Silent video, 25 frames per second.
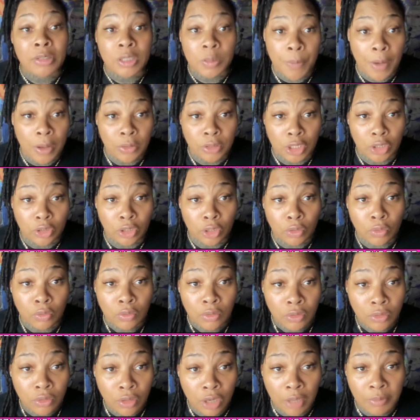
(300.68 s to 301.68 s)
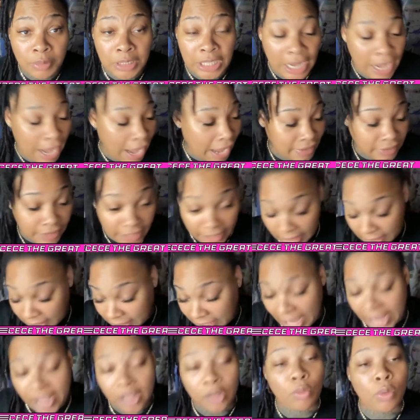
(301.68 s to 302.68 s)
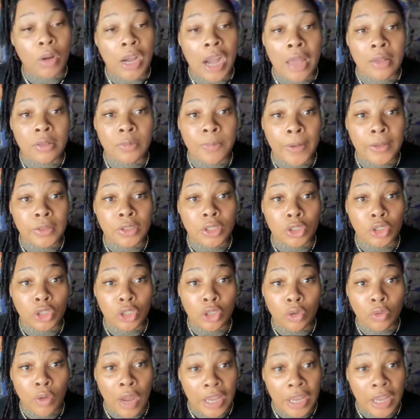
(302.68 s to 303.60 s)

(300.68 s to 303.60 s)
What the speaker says: supposed to do. You know what I'm saying? I did exactly what I was supposed to do.